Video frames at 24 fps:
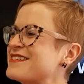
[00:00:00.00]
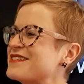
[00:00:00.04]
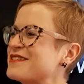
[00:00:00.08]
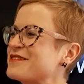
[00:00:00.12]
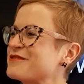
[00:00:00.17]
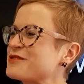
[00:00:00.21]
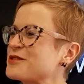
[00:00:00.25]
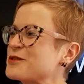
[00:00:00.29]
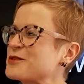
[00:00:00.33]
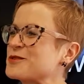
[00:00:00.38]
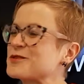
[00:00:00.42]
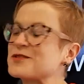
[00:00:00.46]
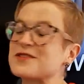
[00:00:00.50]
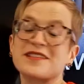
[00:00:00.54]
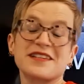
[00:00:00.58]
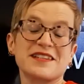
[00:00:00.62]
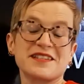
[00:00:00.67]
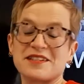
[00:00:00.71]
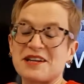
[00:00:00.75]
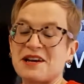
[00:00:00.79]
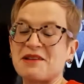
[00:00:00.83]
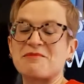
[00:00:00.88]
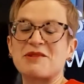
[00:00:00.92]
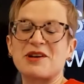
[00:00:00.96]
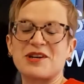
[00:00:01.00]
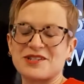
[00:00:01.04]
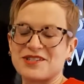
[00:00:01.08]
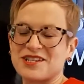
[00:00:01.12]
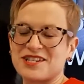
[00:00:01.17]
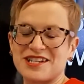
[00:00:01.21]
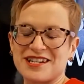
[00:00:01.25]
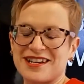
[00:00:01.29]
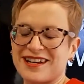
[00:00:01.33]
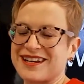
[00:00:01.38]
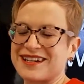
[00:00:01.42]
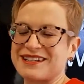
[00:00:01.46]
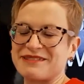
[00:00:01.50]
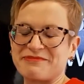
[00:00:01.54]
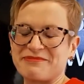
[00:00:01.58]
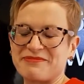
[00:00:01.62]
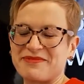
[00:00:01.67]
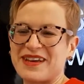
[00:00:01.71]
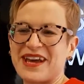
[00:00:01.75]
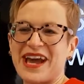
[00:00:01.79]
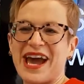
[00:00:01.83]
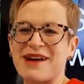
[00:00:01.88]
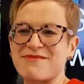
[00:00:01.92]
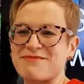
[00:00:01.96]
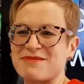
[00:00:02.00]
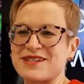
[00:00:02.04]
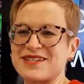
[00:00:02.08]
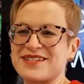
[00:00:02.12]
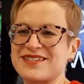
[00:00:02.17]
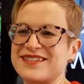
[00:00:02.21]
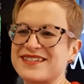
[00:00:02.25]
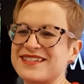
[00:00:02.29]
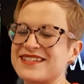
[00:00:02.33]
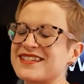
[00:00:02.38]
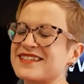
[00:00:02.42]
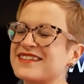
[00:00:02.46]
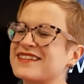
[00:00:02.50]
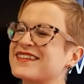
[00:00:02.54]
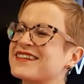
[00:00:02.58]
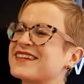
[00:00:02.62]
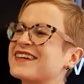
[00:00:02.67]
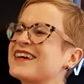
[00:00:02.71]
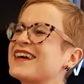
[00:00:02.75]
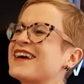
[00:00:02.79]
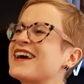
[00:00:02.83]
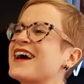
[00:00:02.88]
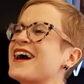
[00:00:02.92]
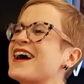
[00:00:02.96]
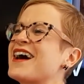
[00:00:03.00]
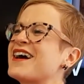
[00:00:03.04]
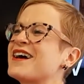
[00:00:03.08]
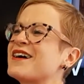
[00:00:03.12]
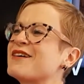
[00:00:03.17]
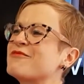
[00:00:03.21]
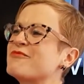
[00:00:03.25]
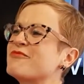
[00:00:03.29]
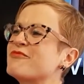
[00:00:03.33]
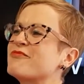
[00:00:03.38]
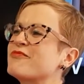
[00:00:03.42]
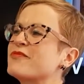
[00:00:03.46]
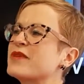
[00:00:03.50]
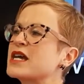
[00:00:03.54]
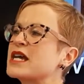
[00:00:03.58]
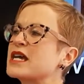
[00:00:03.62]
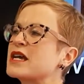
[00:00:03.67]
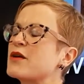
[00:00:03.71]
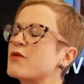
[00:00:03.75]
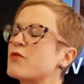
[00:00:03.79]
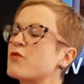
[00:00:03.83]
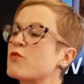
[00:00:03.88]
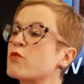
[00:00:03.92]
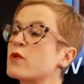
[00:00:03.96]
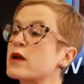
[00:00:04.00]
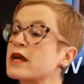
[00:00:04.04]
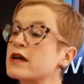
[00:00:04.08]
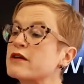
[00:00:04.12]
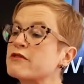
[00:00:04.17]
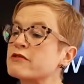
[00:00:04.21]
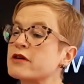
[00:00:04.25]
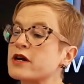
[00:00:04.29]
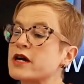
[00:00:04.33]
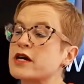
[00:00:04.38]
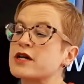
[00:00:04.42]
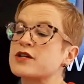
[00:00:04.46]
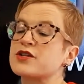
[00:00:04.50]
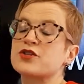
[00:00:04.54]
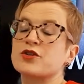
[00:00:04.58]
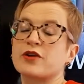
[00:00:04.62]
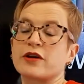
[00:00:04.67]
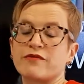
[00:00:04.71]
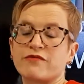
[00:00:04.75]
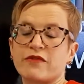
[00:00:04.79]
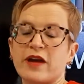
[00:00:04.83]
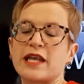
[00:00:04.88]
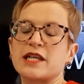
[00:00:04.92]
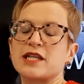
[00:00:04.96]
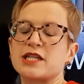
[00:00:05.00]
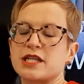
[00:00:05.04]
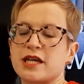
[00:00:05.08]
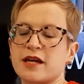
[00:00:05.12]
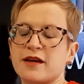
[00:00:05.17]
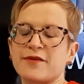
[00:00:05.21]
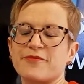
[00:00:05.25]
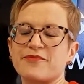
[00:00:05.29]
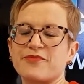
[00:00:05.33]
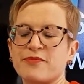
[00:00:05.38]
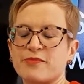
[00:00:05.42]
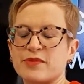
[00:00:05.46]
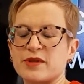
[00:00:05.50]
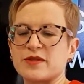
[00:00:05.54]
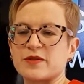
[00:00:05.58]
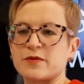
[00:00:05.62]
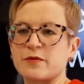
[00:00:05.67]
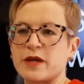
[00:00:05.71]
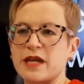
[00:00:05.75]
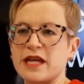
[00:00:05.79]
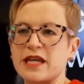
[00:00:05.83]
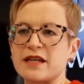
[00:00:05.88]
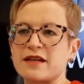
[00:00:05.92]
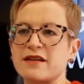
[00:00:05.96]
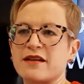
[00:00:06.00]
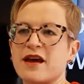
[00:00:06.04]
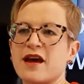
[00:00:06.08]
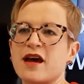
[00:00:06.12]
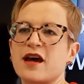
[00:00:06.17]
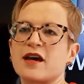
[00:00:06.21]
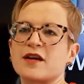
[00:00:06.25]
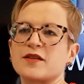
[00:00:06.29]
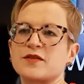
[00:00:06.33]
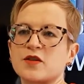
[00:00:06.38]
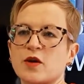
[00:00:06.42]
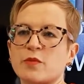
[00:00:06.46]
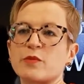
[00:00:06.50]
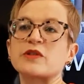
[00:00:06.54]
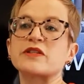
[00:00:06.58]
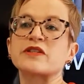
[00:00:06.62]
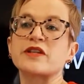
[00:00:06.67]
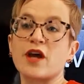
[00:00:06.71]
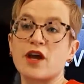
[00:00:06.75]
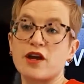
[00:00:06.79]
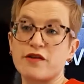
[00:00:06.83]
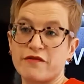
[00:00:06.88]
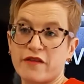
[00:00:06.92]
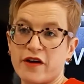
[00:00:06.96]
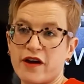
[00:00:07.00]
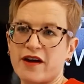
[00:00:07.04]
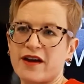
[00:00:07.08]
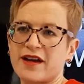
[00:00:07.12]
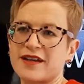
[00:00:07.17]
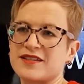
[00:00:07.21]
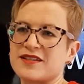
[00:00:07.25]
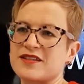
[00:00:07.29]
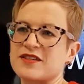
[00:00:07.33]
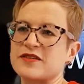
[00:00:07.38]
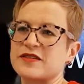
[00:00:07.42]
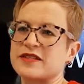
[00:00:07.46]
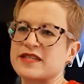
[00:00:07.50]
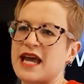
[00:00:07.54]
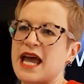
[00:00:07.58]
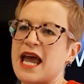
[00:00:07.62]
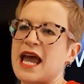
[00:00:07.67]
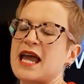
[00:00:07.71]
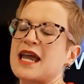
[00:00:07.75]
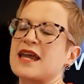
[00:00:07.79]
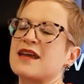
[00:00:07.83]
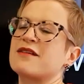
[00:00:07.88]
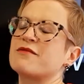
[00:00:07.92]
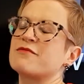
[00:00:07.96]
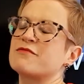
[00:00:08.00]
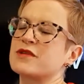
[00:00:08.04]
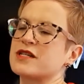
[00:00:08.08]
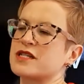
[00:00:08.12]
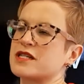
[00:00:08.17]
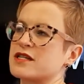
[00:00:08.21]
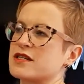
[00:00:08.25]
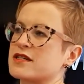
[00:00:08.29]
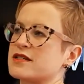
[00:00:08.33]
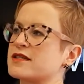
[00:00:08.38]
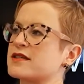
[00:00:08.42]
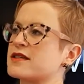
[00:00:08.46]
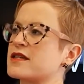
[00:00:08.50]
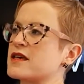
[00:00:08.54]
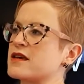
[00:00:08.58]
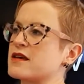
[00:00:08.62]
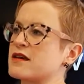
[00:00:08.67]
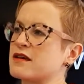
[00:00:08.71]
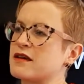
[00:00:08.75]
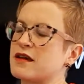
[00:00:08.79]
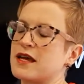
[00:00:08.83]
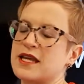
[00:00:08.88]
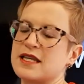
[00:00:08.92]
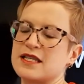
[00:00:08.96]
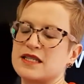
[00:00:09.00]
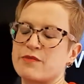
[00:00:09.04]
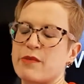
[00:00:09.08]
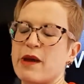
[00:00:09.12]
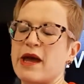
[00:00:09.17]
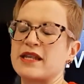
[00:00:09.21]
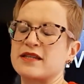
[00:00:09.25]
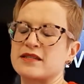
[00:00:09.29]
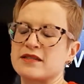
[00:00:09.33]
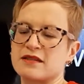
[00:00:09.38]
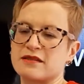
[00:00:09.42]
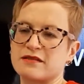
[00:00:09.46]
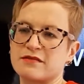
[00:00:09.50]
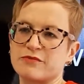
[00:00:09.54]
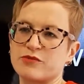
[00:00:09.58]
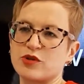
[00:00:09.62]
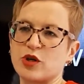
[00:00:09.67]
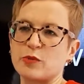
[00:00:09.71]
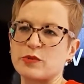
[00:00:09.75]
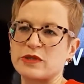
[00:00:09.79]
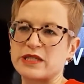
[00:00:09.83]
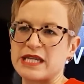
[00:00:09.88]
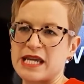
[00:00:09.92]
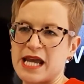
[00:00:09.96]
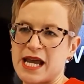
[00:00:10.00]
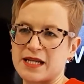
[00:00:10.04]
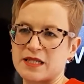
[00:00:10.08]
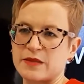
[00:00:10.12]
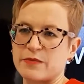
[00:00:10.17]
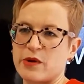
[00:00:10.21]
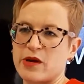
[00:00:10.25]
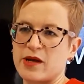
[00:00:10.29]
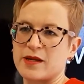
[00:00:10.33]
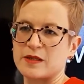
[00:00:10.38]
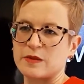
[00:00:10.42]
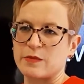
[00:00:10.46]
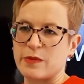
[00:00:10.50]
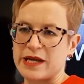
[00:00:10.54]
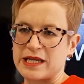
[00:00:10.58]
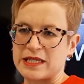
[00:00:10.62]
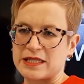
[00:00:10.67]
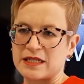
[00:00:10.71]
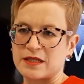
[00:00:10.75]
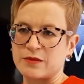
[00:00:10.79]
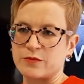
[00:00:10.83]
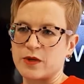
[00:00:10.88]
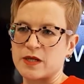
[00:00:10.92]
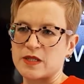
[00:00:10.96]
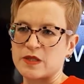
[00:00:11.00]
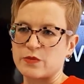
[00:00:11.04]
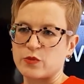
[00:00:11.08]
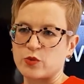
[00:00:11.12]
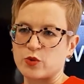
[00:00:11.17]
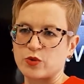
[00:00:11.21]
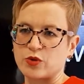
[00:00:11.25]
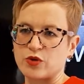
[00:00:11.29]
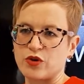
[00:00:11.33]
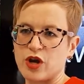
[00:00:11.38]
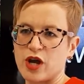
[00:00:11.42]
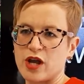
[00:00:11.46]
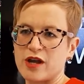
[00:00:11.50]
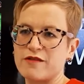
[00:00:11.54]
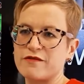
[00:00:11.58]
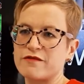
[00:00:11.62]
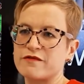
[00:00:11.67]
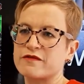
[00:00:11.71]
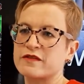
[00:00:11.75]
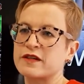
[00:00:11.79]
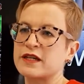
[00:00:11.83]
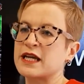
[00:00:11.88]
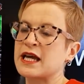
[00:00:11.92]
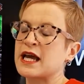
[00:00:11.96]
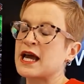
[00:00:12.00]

of course, this time last year happened. We're a joint venture between Domus Nova, as you say, which is the independent property experts based in Westbourne Grove,